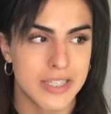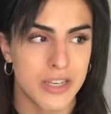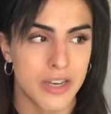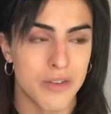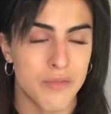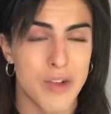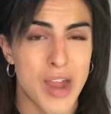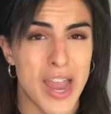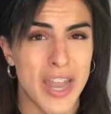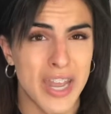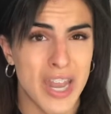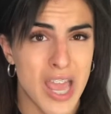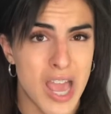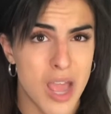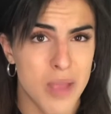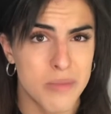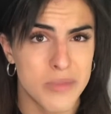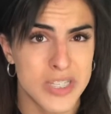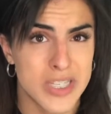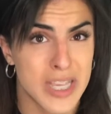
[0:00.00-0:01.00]
you know, right now
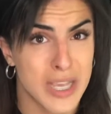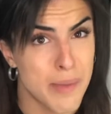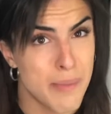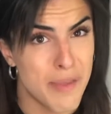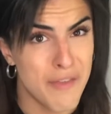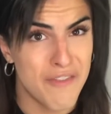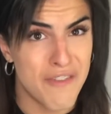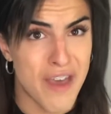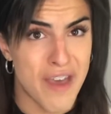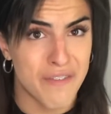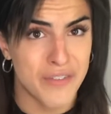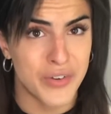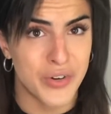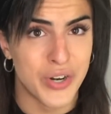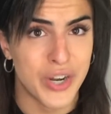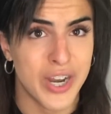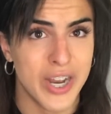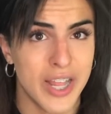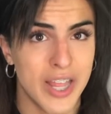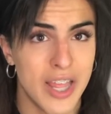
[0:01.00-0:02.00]
I'm just, like, a bit fat
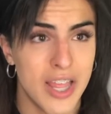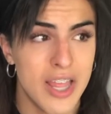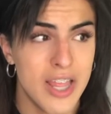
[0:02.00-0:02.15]
for it.